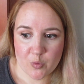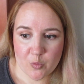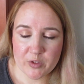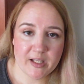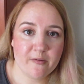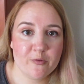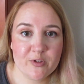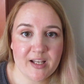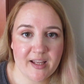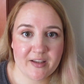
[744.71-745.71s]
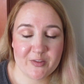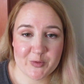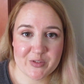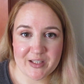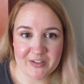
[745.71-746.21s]
what I would like
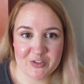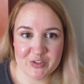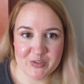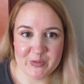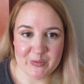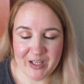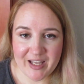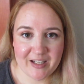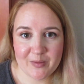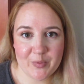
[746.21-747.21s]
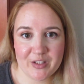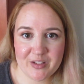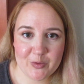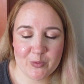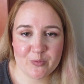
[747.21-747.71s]
to suggest to
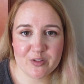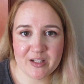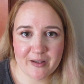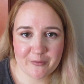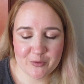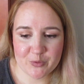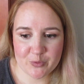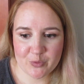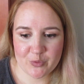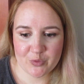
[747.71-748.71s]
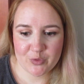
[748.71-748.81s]
anybody who would love to,